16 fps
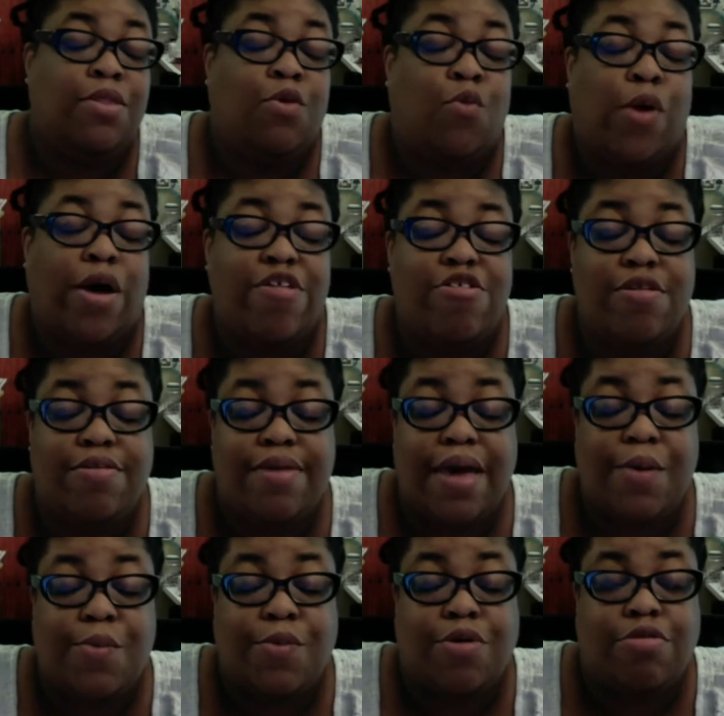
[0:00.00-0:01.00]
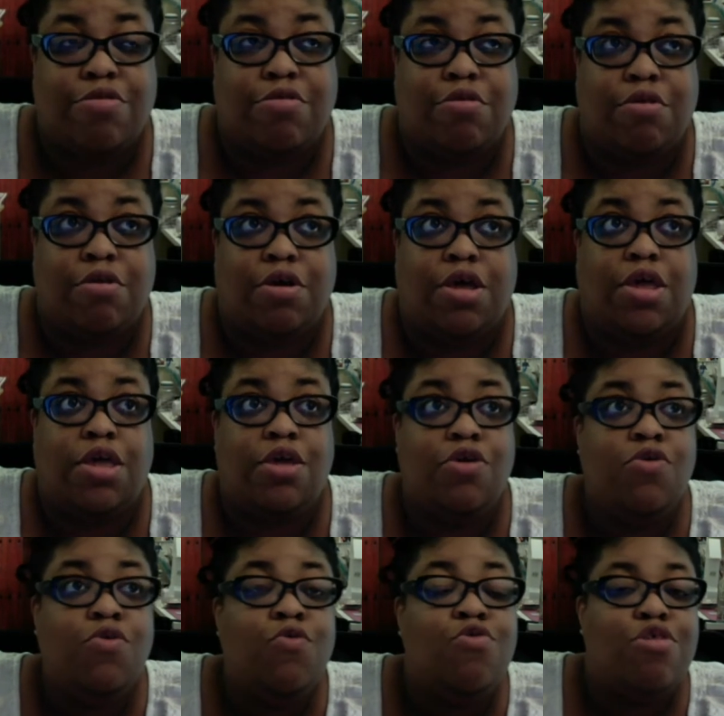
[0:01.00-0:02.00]
Washi tape was
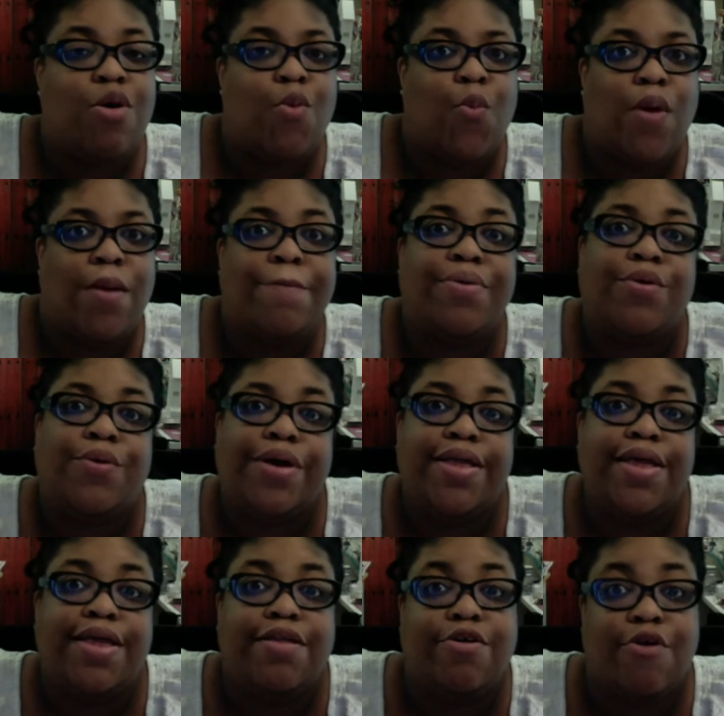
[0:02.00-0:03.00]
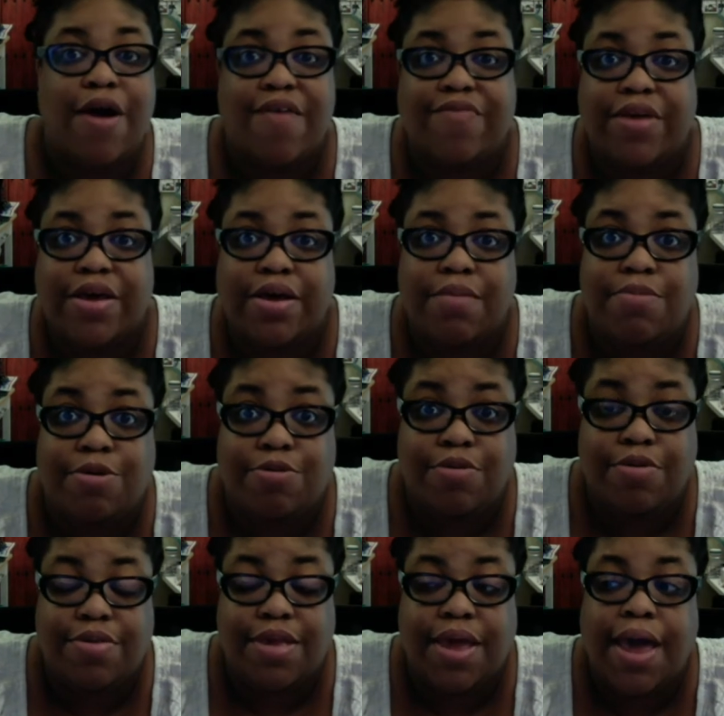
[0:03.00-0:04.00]
huge at one point in the crafting
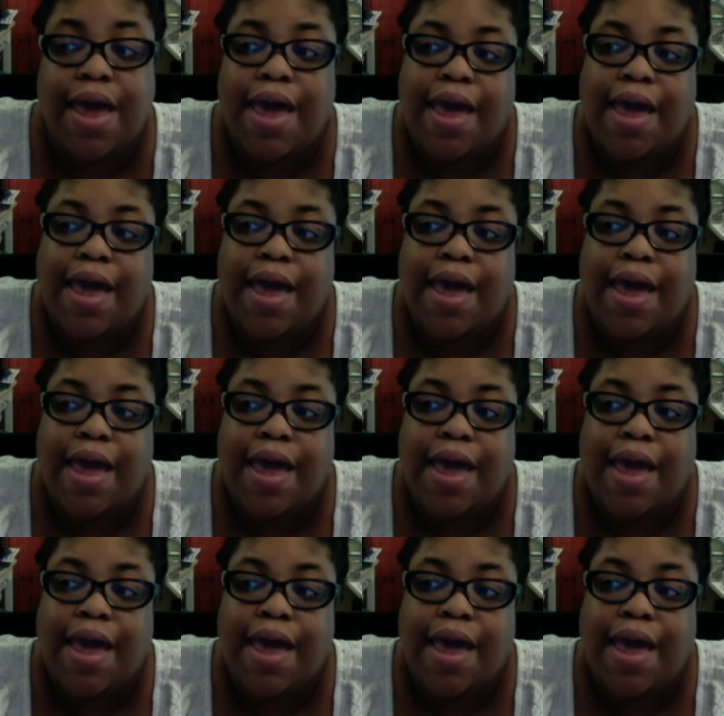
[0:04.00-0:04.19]
community.